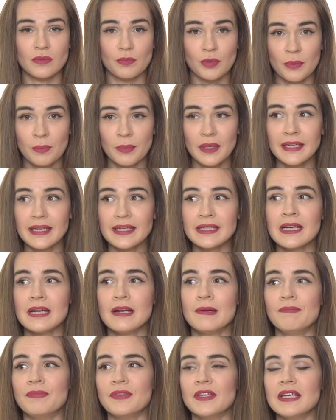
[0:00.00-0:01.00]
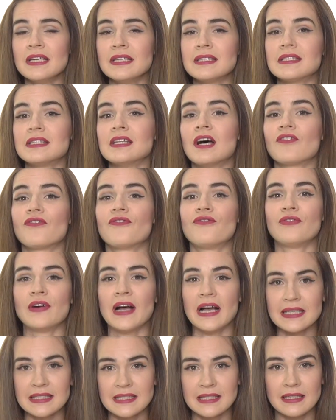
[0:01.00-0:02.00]
per minute, it's not
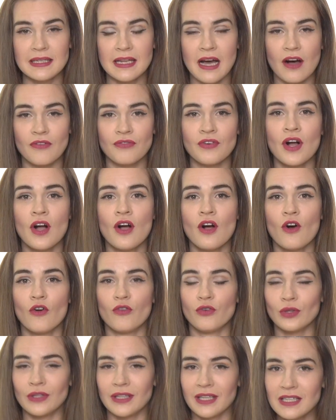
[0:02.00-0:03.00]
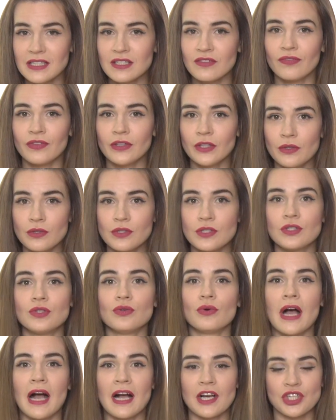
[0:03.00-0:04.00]
fast enough for these flutes
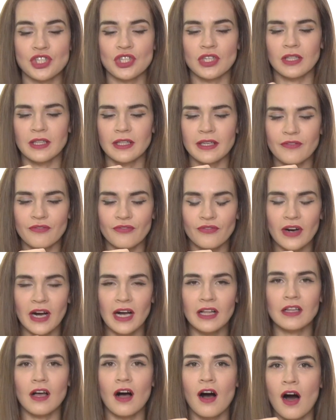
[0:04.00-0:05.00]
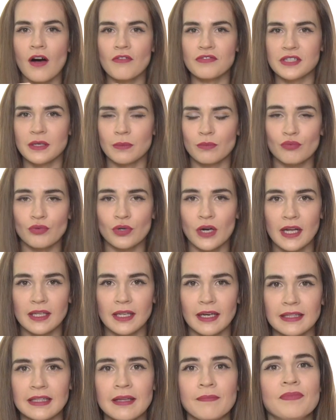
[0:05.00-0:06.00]
to actually file off some
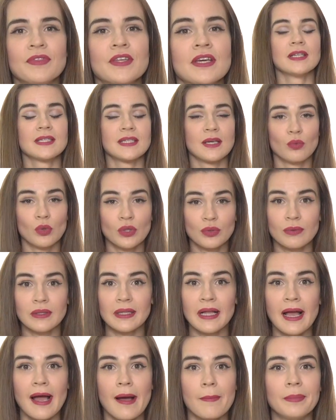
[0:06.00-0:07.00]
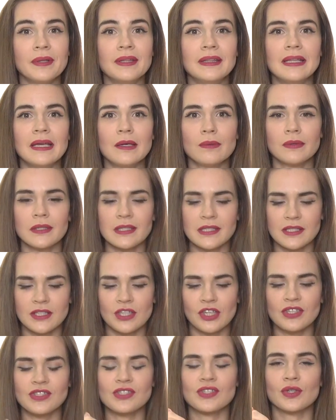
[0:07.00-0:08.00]
product. So what will happen? They will
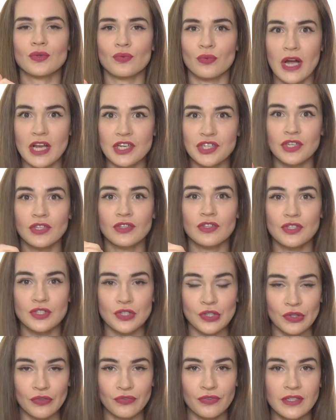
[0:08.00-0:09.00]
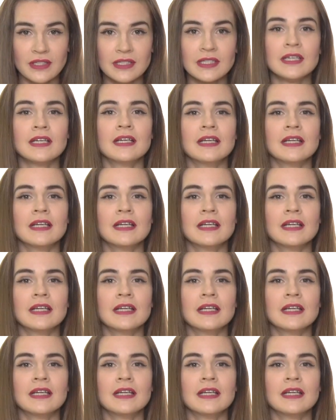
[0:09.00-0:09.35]
start scratching the surface,